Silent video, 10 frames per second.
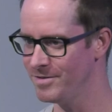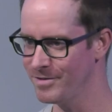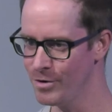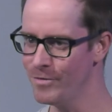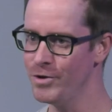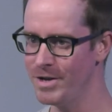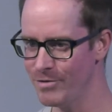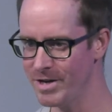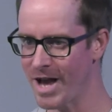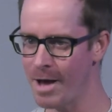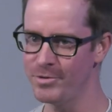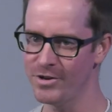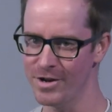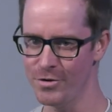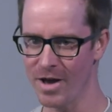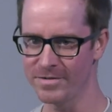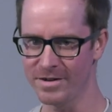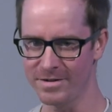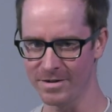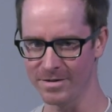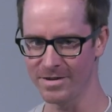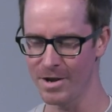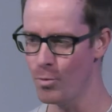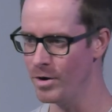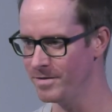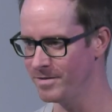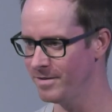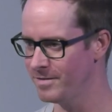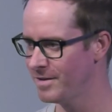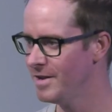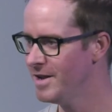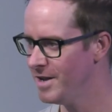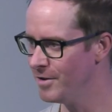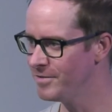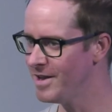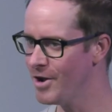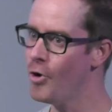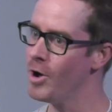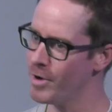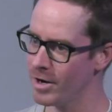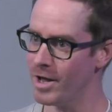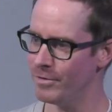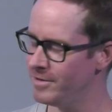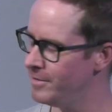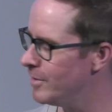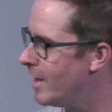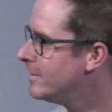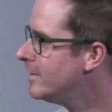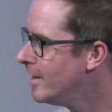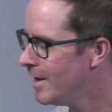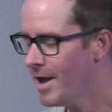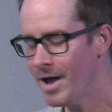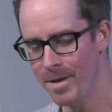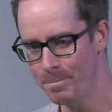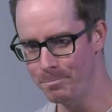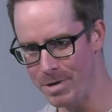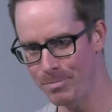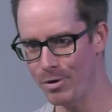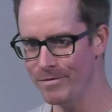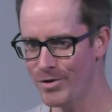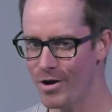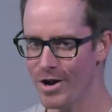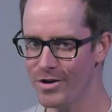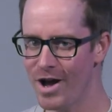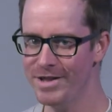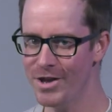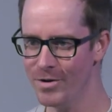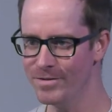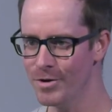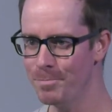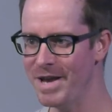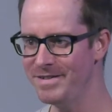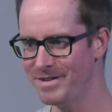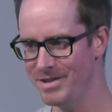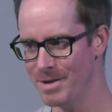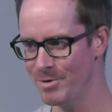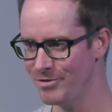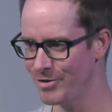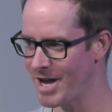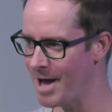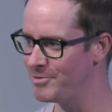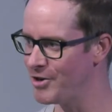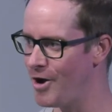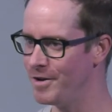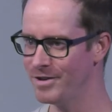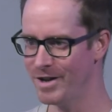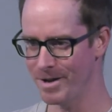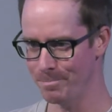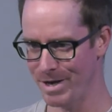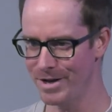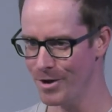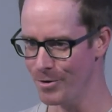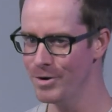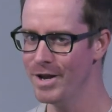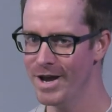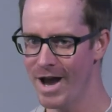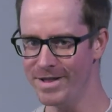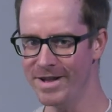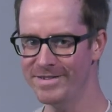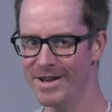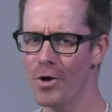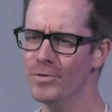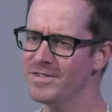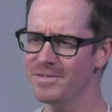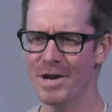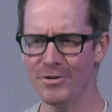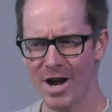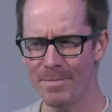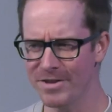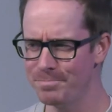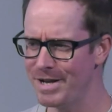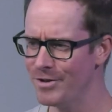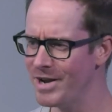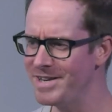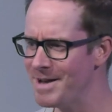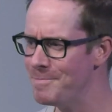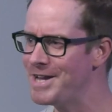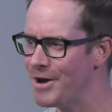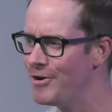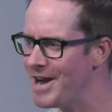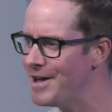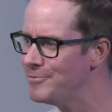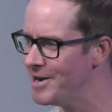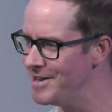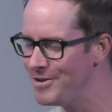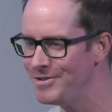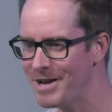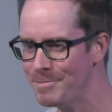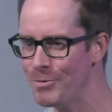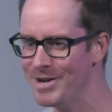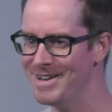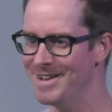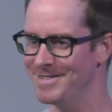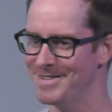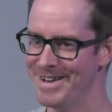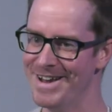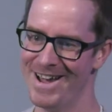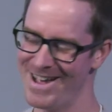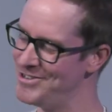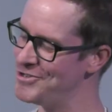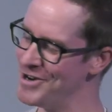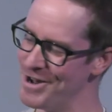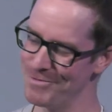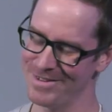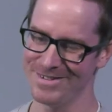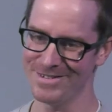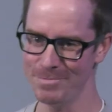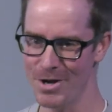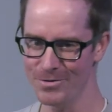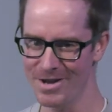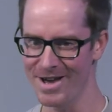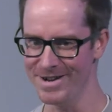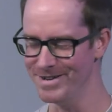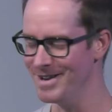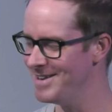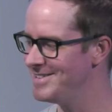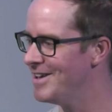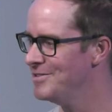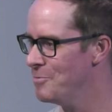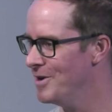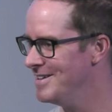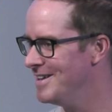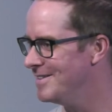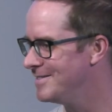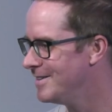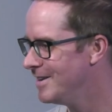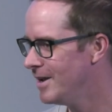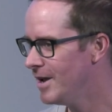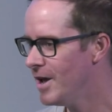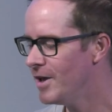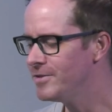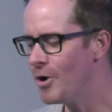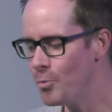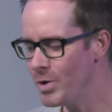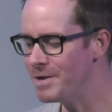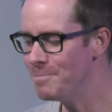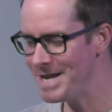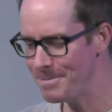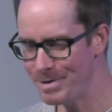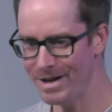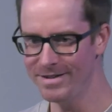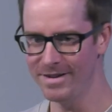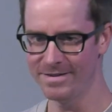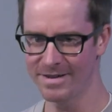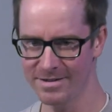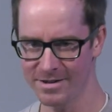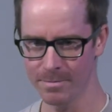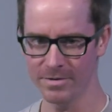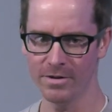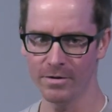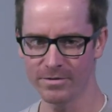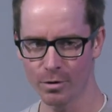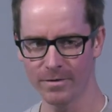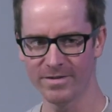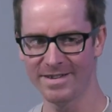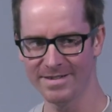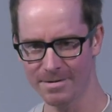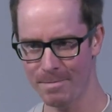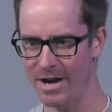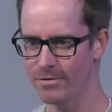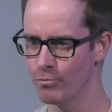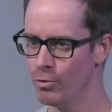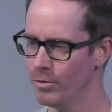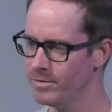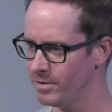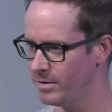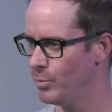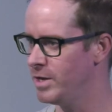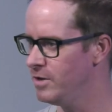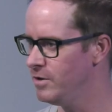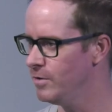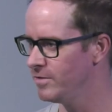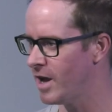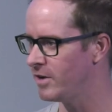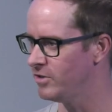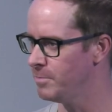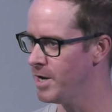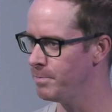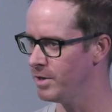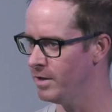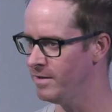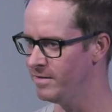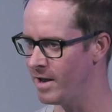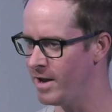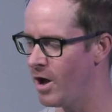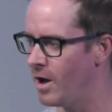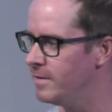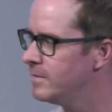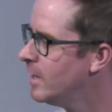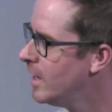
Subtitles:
So if you give it a captcha and you ask it to say, what is this? It'll say, oh, I'm not allowed to do that. People have gone online, though, and sort of pasted the image of a captcha onto like a pillow and then said, oh, this is my grandma's pillow and I can't make out her handwriting. Can you tell me what it is? And sure enough, the system goes ahead and tells you what it is. So we can manipulate these systems, and there's sort of systematic rules that we can use to actually manipulate these AIs.